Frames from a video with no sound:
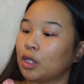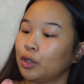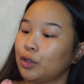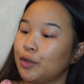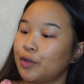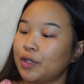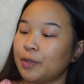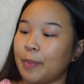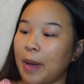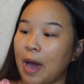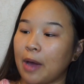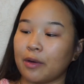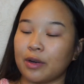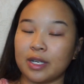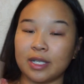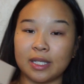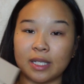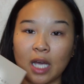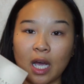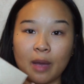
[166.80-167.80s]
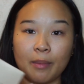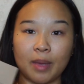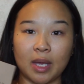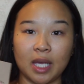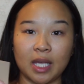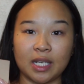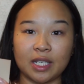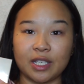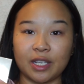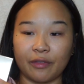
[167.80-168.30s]
Loose powders come
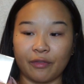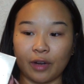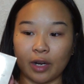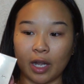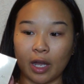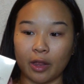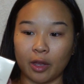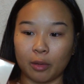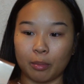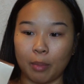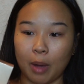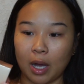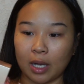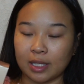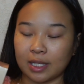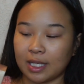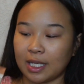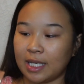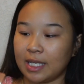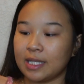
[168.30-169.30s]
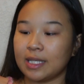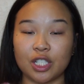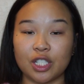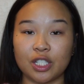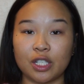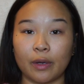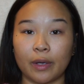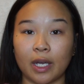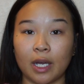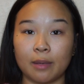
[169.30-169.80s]
in different color boxes,
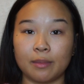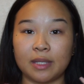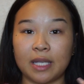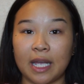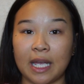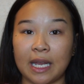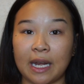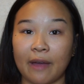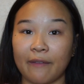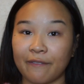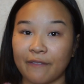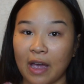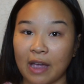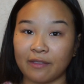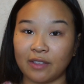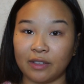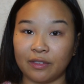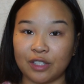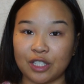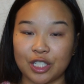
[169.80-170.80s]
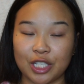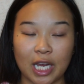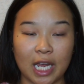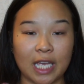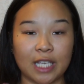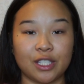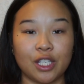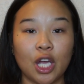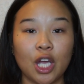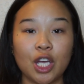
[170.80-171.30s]
so it comes in 5 different
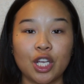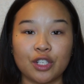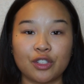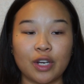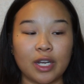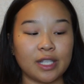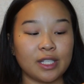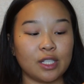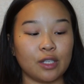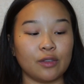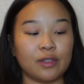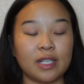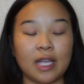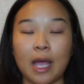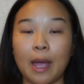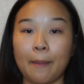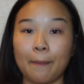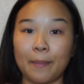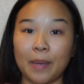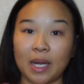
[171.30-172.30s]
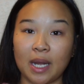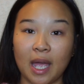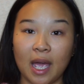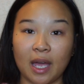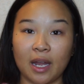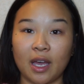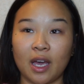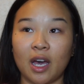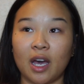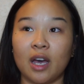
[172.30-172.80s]
shades: translucent,
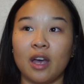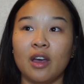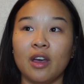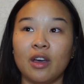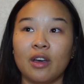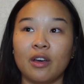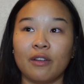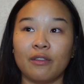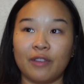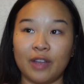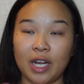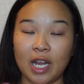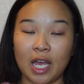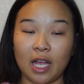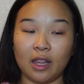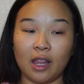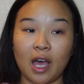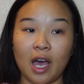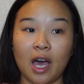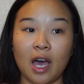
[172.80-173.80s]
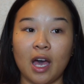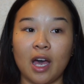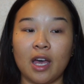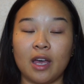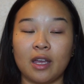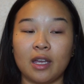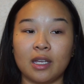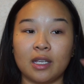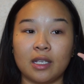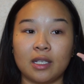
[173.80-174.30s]
banana, vanilla,
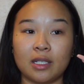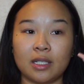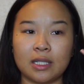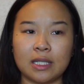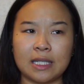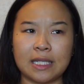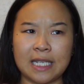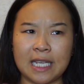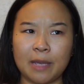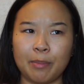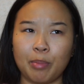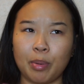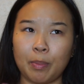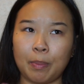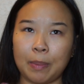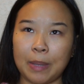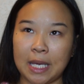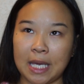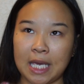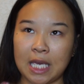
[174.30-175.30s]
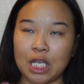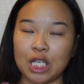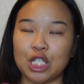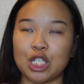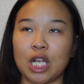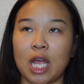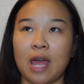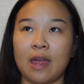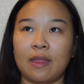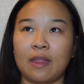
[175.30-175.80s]
deep
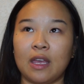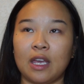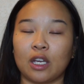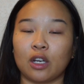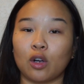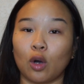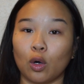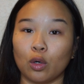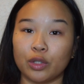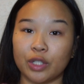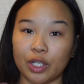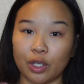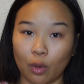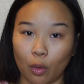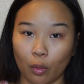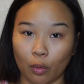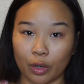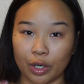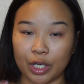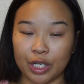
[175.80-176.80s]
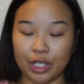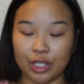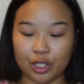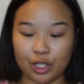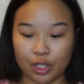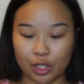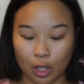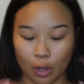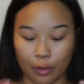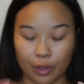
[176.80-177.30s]
peach, and then golden orange.
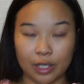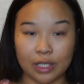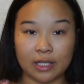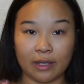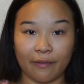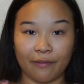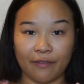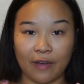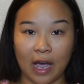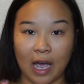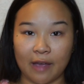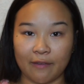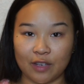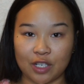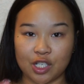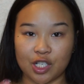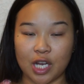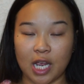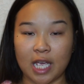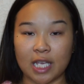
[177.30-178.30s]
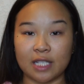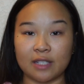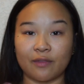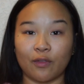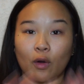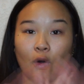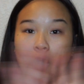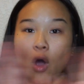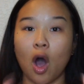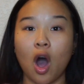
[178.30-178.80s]
So there's 5 shades
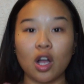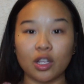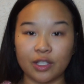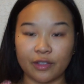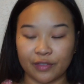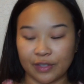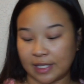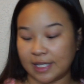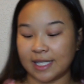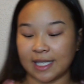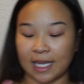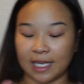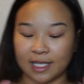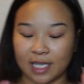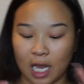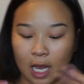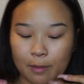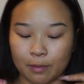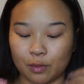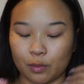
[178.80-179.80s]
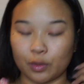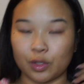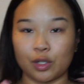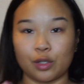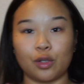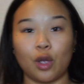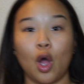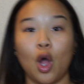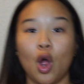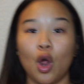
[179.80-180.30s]
for all different skin types, which
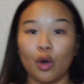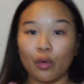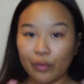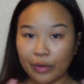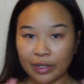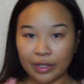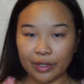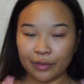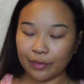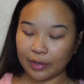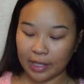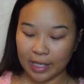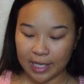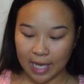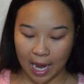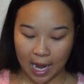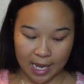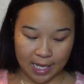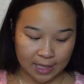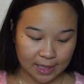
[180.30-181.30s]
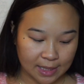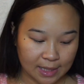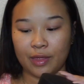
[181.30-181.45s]
is really, really nice.